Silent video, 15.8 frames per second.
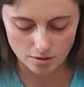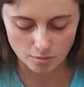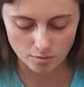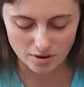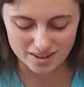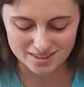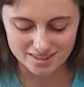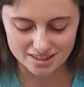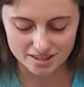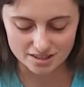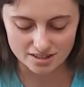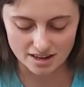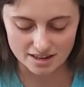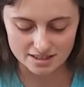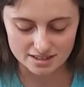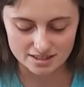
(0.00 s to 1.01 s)
ones that just
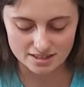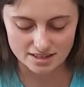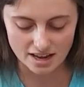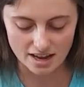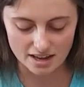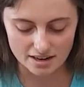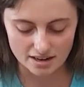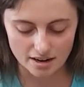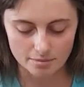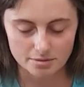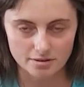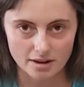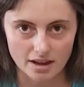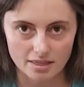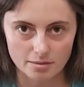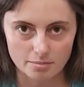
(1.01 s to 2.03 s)
like stand up
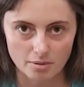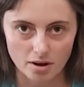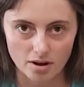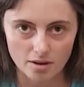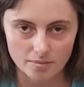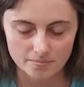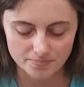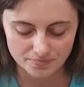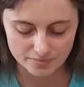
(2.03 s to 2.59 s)
around the pot.